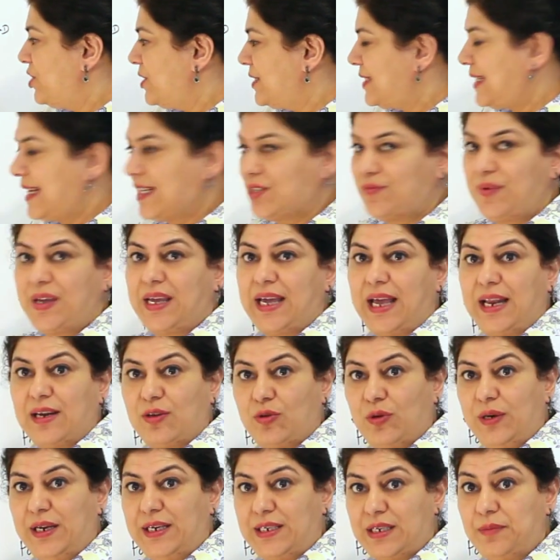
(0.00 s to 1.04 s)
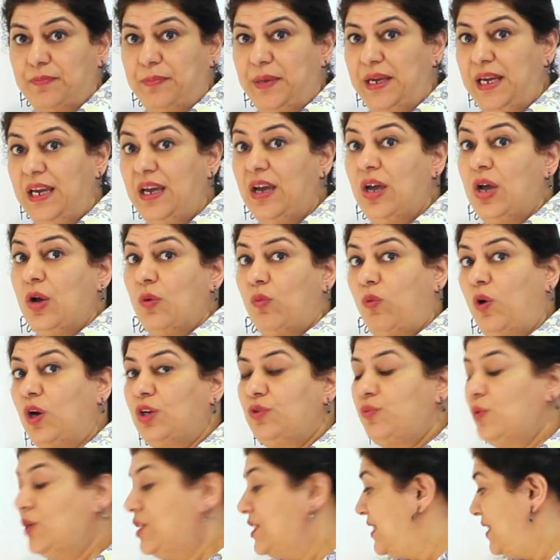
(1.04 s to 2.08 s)
just as we calculated B?
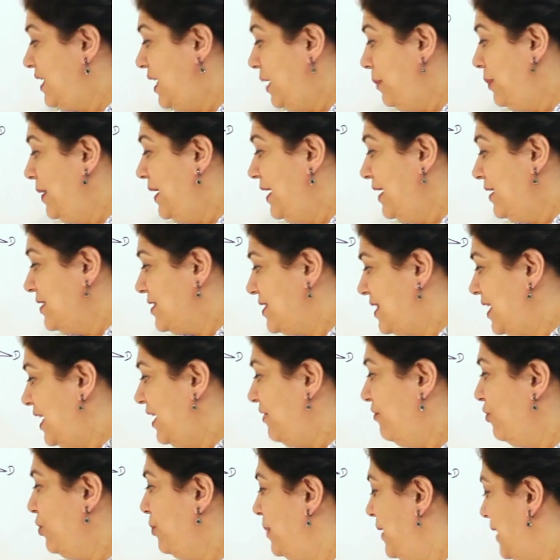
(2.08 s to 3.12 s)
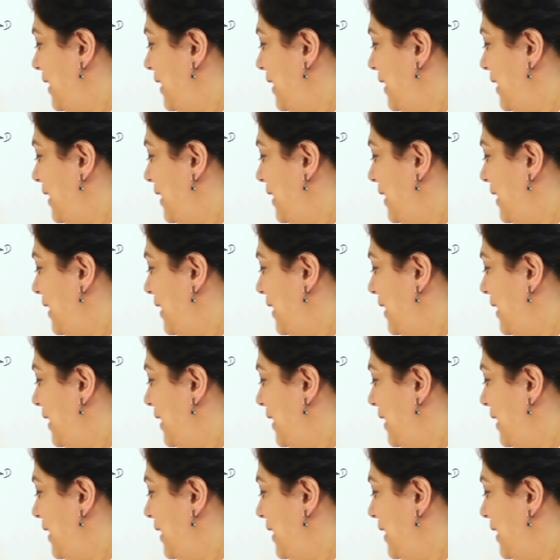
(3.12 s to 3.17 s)
What would C be? C would